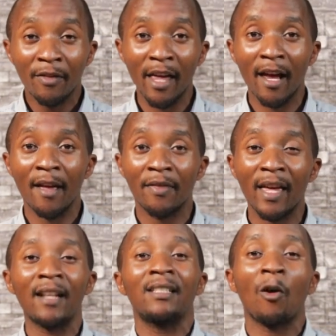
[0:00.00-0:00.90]
There,
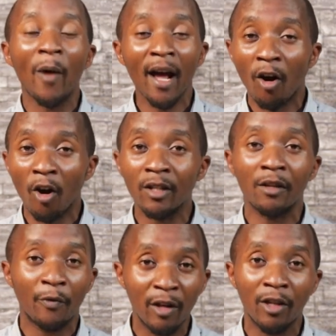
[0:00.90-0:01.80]
there is a way God
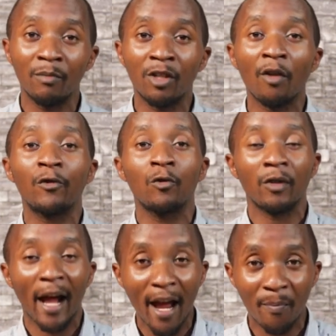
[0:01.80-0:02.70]
revealed himself
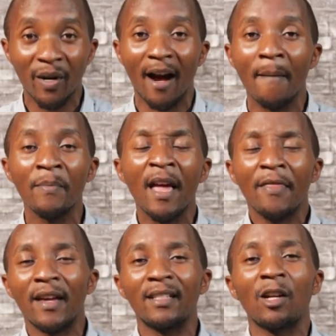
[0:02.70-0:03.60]
to Abraham.
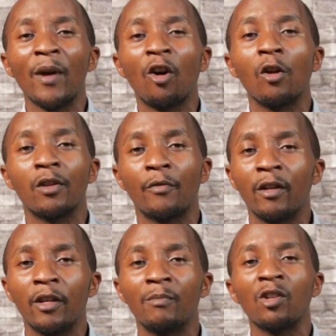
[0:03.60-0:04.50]
There is a way God
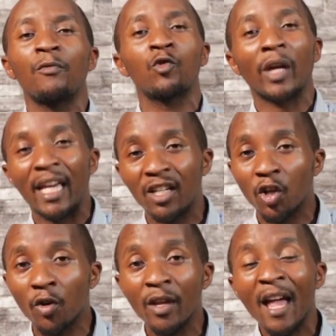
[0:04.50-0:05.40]
revealed himself to
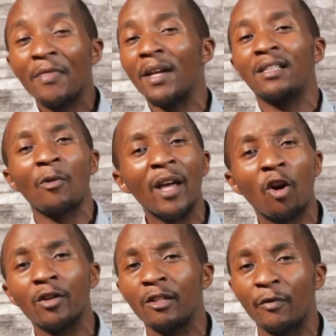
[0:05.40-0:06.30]
Gideon. There is a way
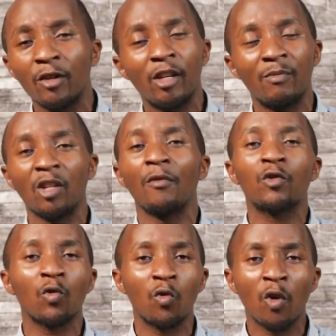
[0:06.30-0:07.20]
God revealed
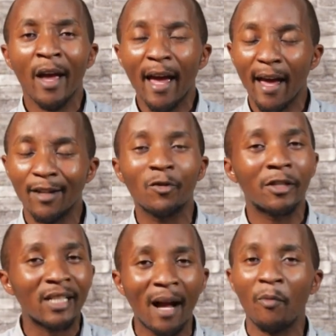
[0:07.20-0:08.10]
himself to, uh, to
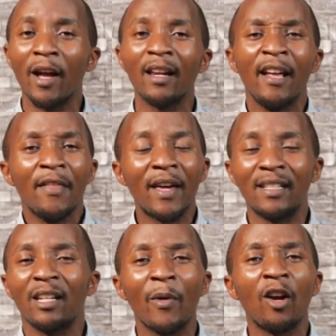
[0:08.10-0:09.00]
Samuel. There
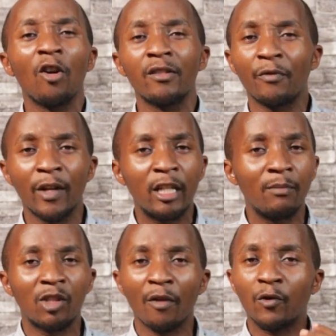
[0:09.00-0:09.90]
is a way God revealed
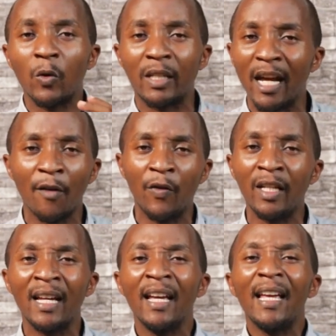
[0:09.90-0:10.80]
himself to
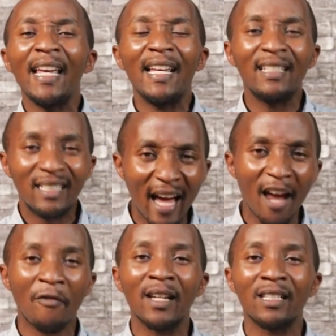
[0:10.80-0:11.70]
David in
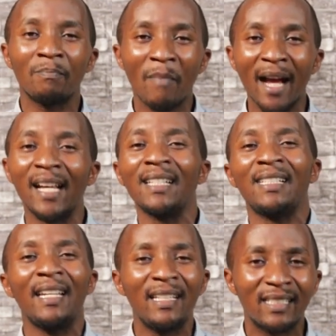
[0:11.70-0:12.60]
diverse
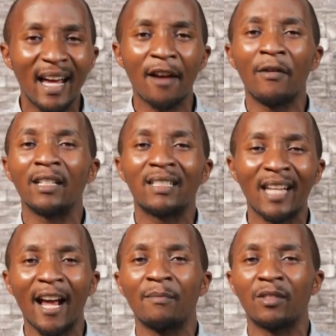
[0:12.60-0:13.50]
manners, in diverse
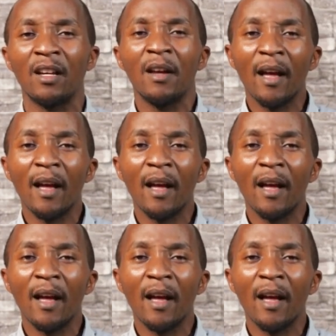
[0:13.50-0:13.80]
times.